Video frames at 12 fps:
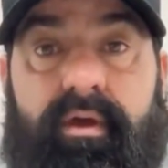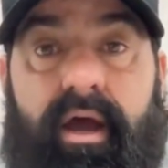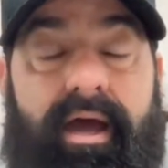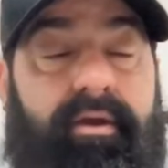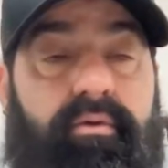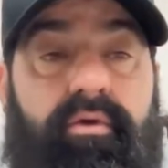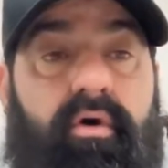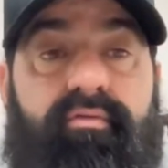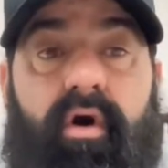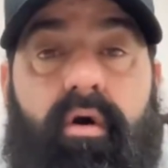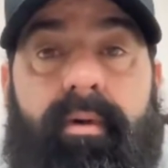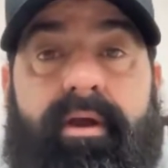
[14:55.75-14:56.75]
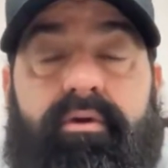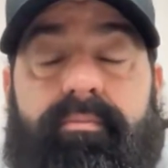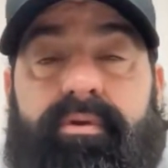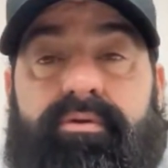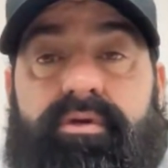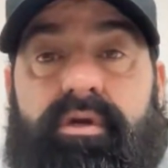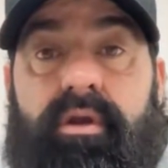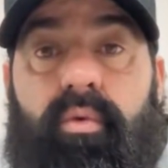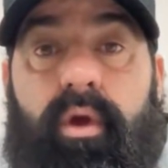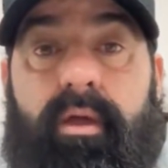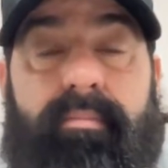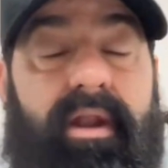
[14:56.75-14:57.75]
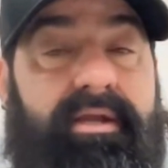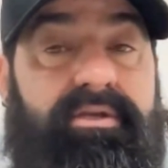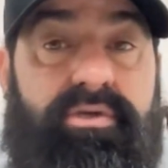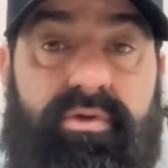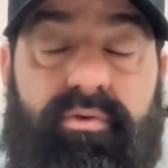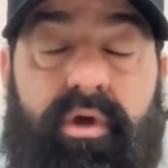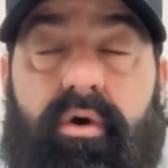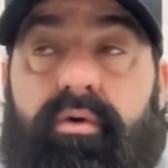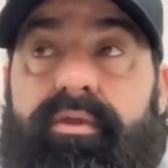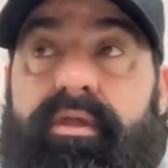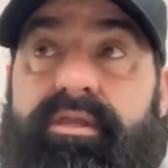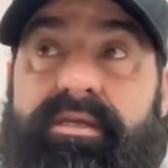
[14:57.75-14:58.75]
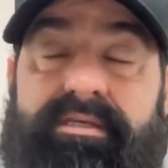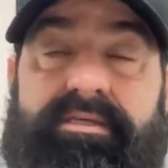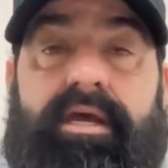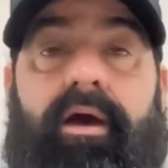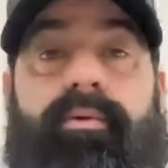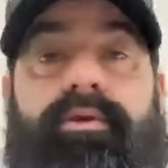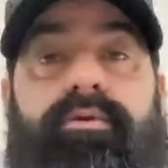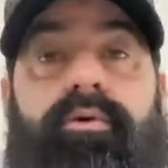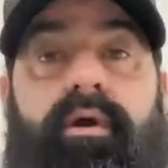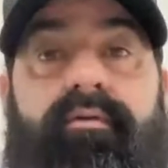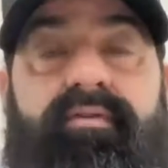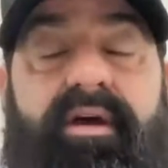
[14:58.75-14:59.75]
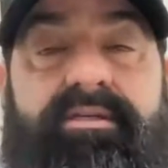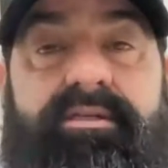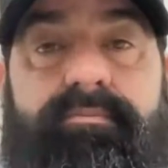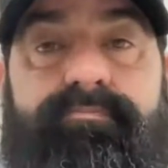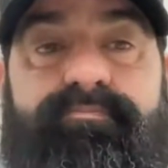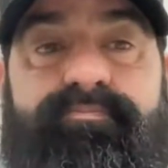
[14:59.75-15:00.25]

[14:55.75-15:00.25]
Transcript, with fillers: I don't know if all my cryptos are going to win, but I do know that this is how we do our investing.